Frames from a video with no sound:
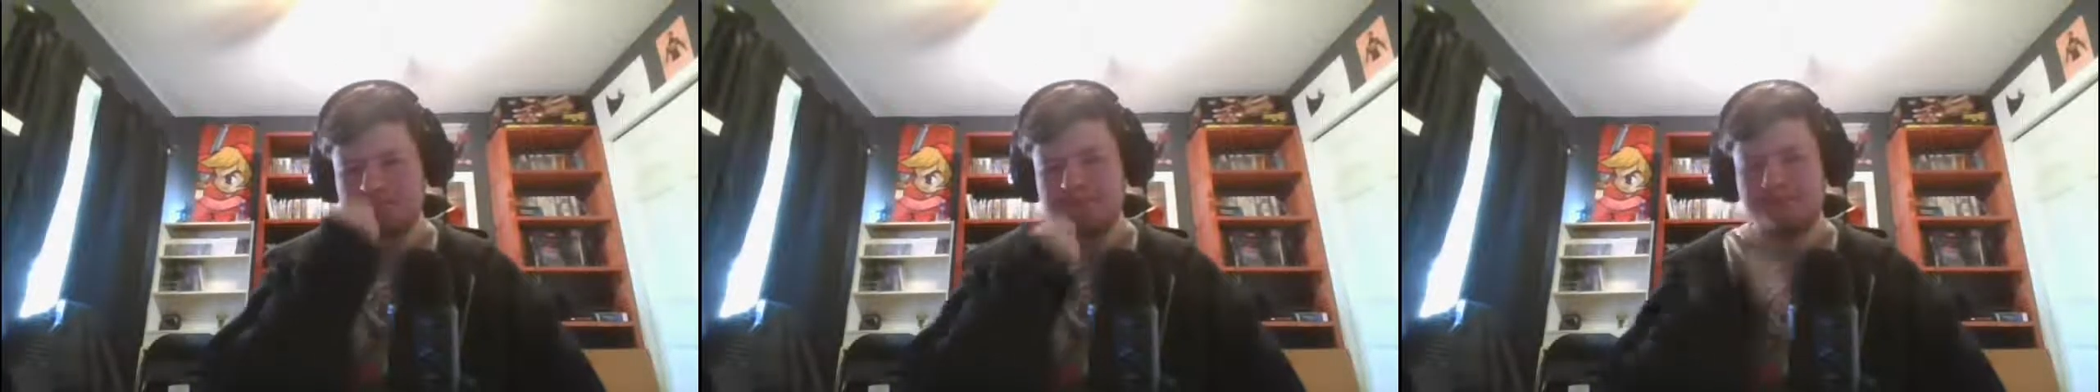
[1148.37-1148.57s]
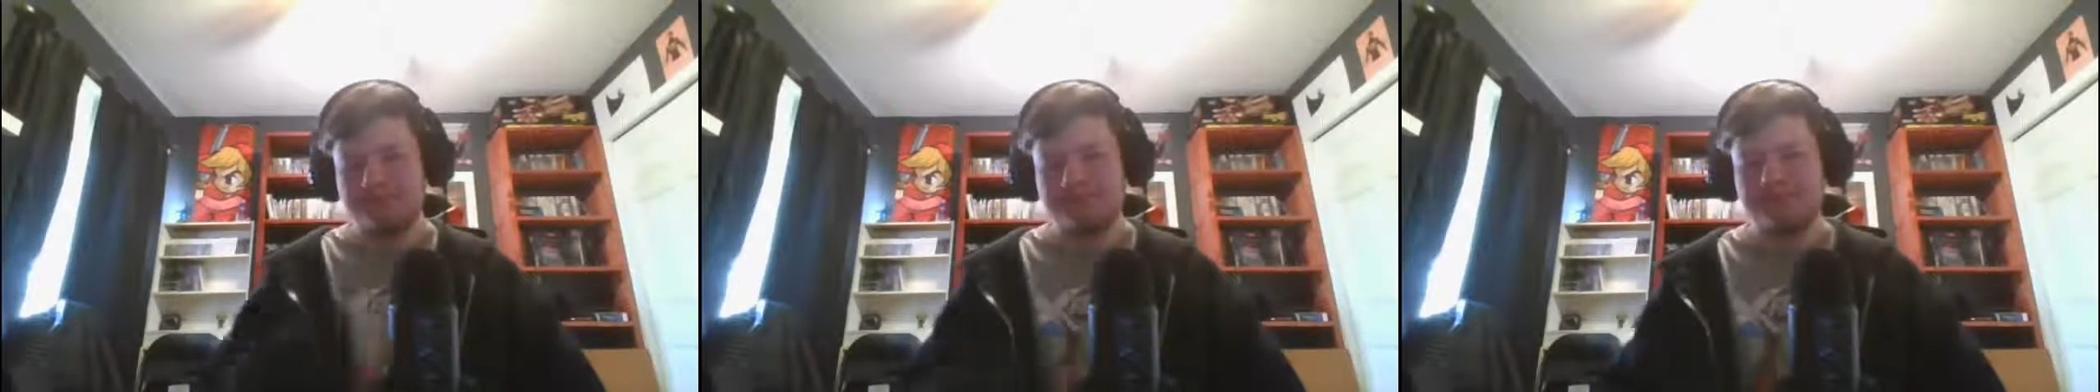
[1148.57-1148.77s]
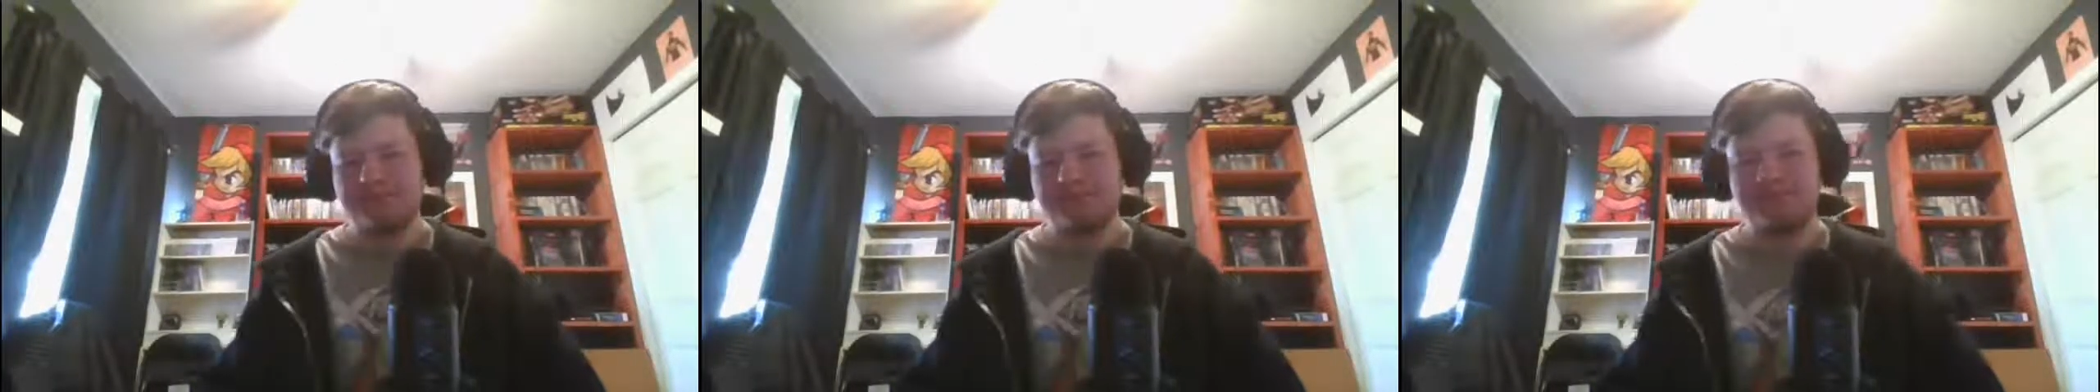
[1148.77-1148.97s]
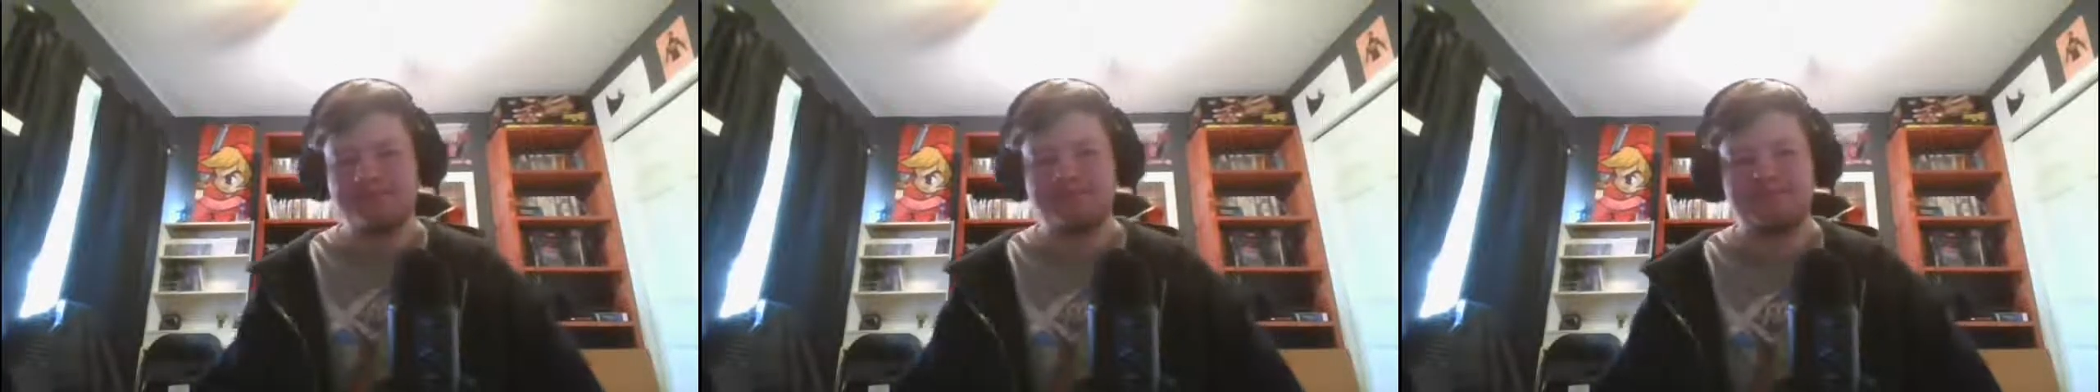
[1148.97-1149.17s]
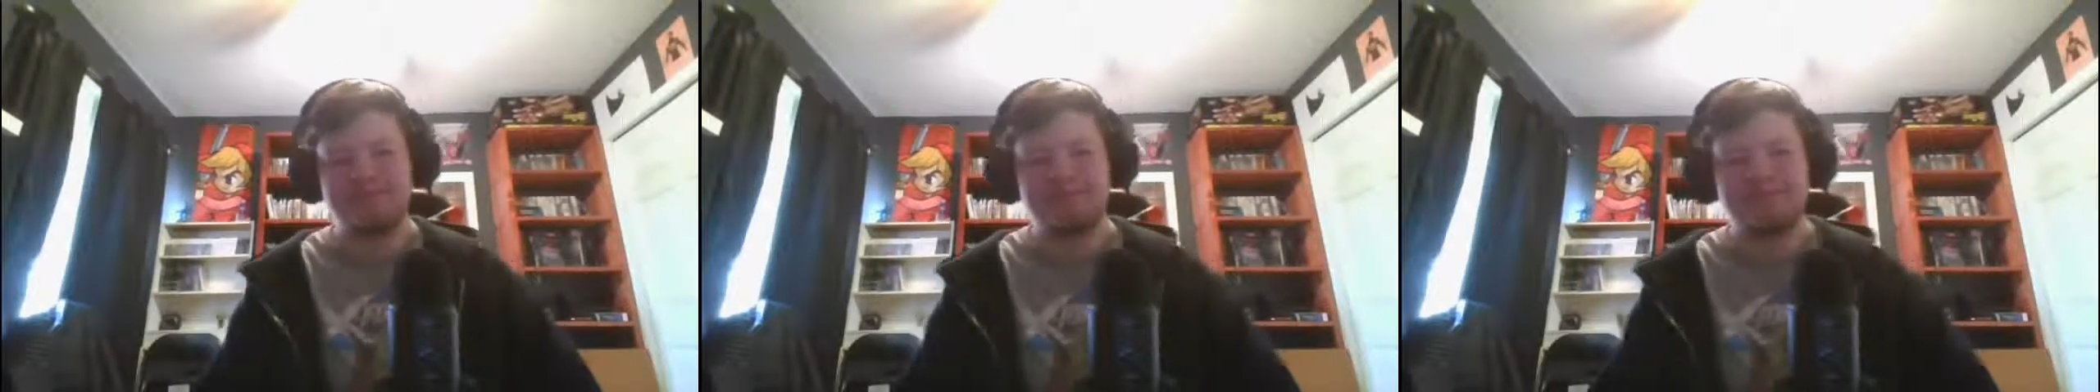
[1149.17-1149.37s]
My friend,
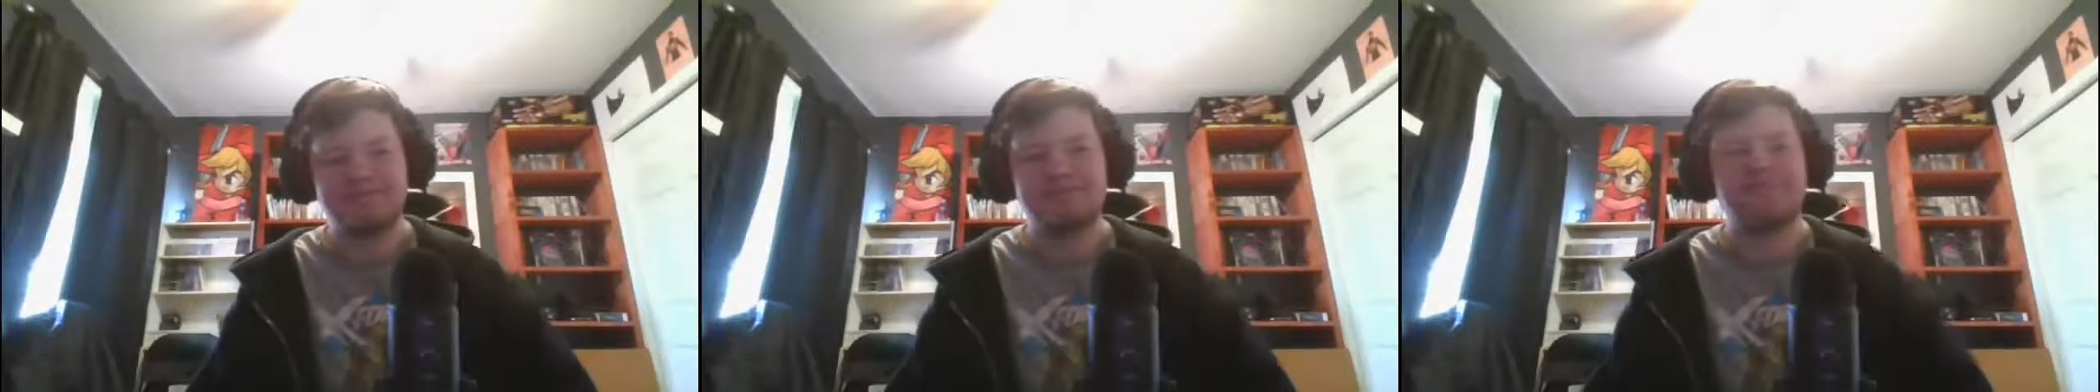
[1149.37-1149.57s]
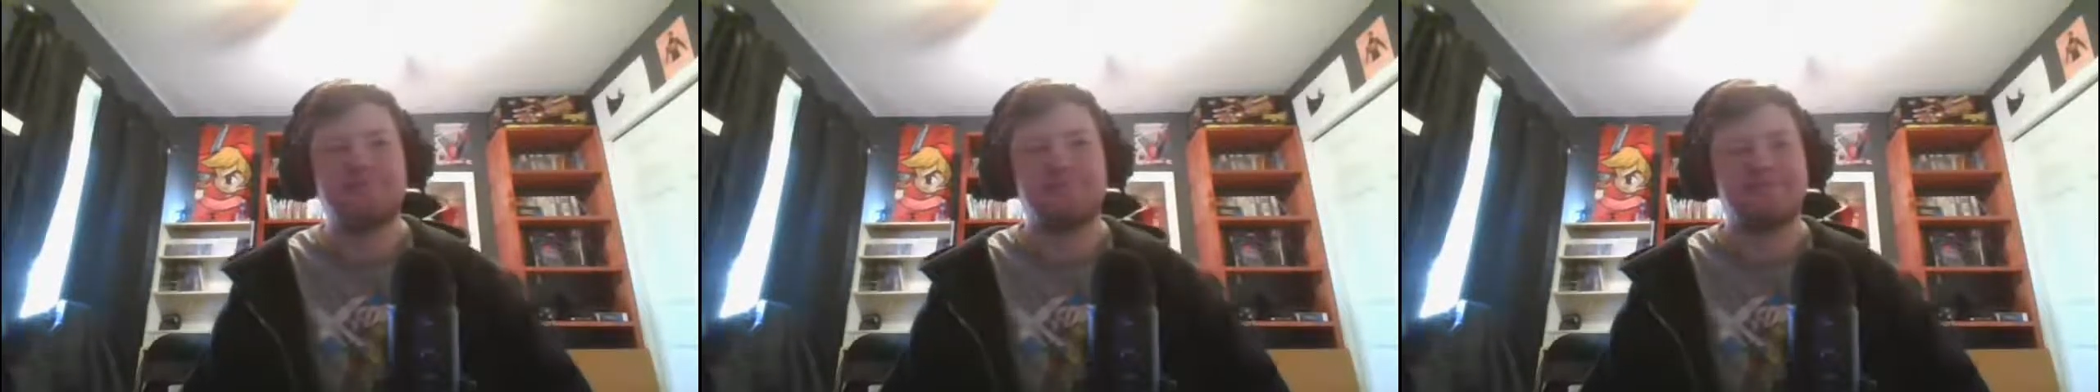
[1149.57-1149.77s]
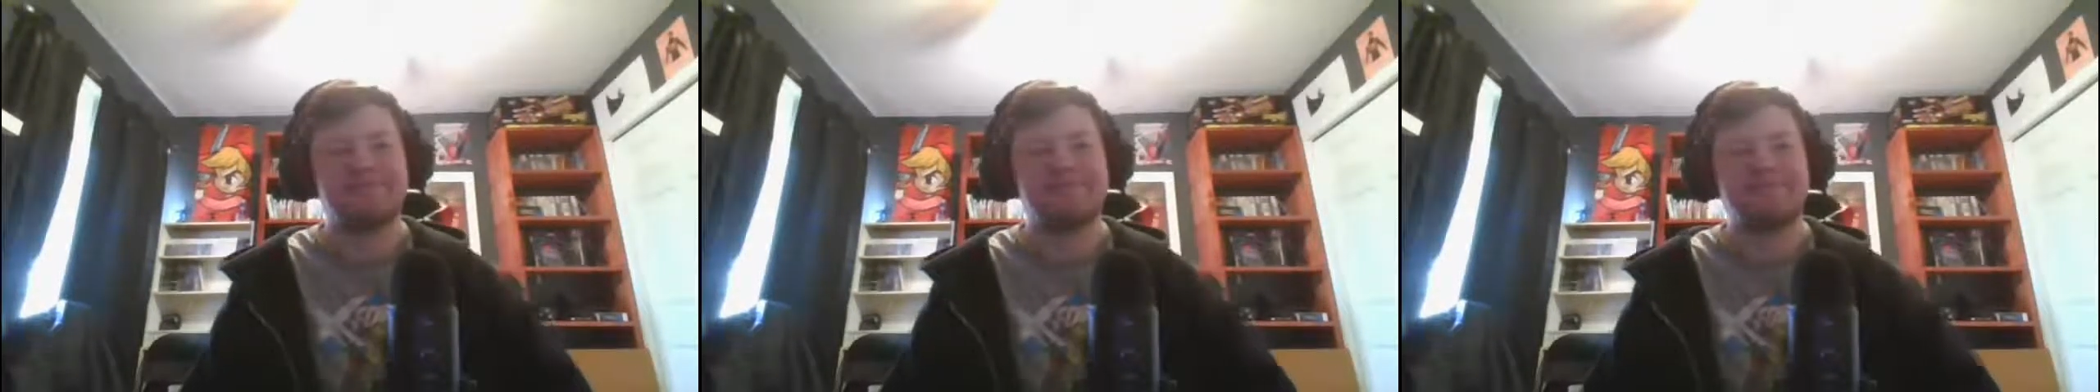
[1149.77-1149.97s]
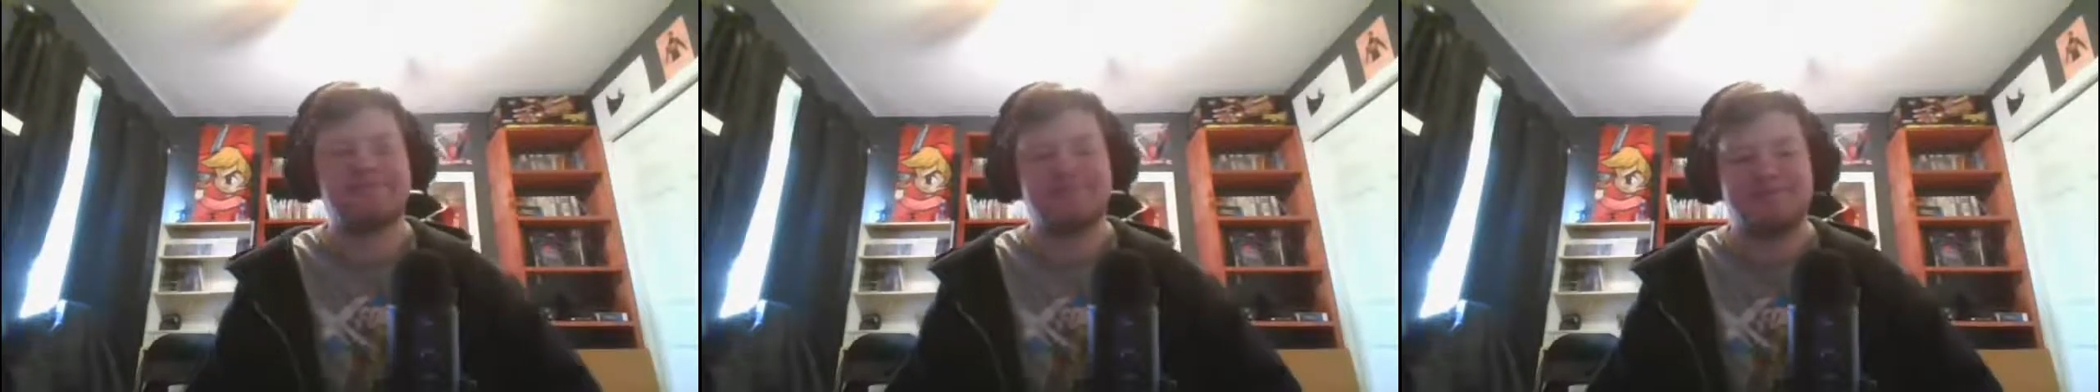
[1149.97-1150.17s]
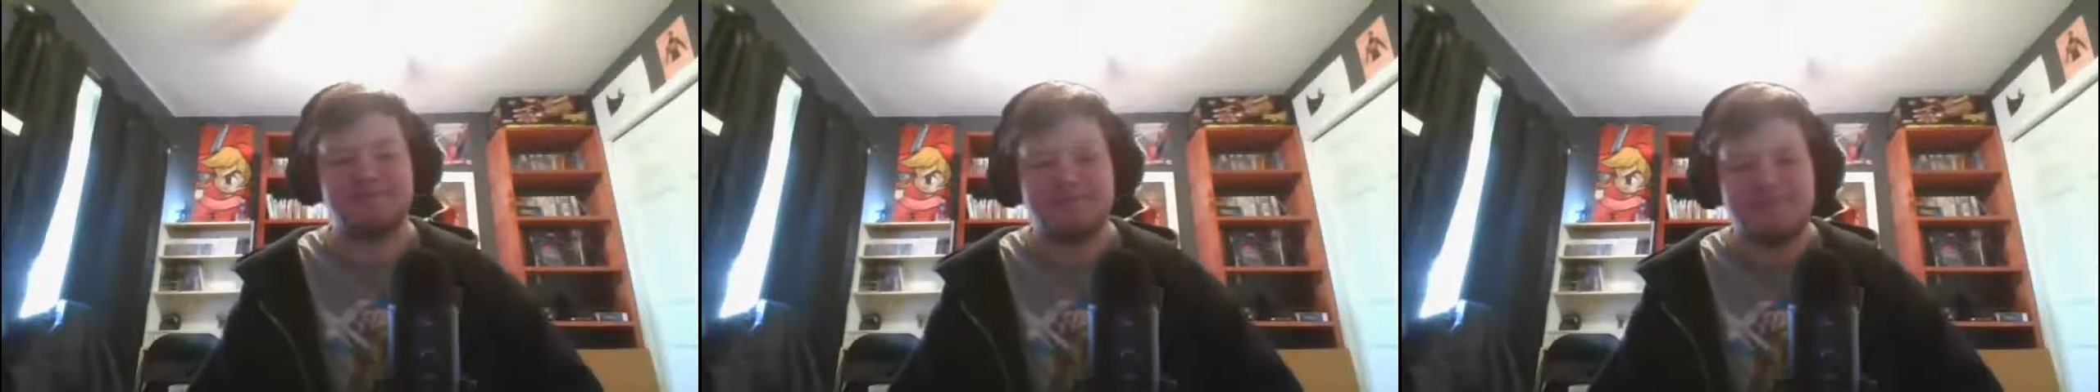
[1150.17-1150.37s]
who I'm
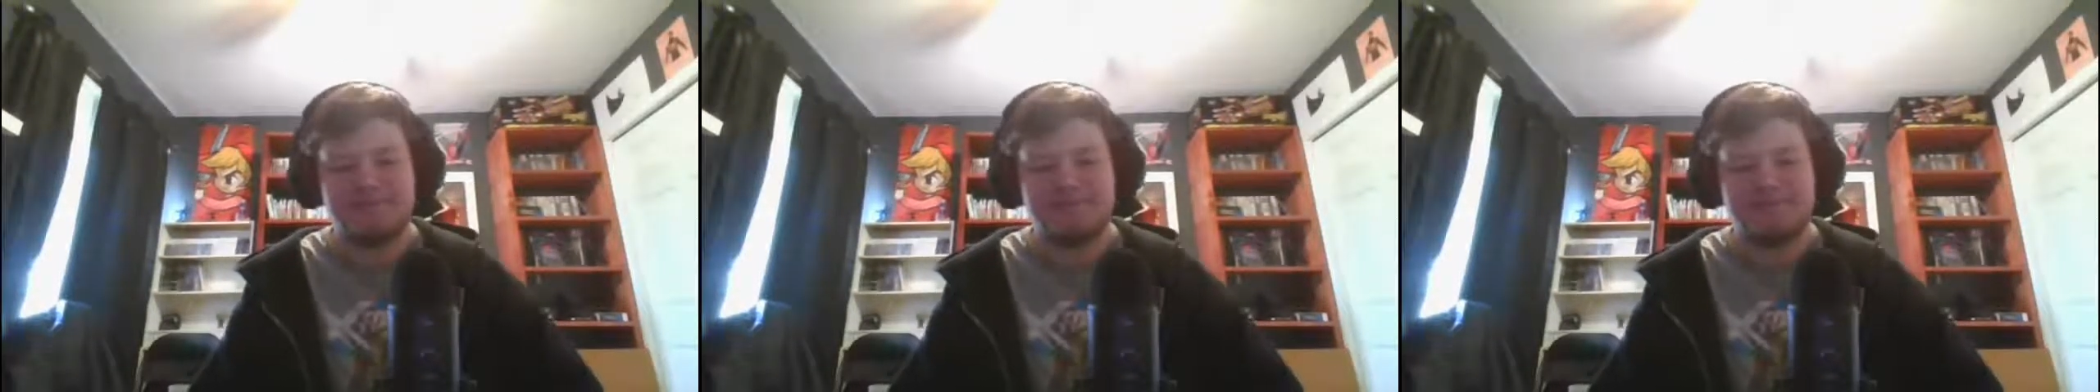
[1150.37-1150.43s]
mentoring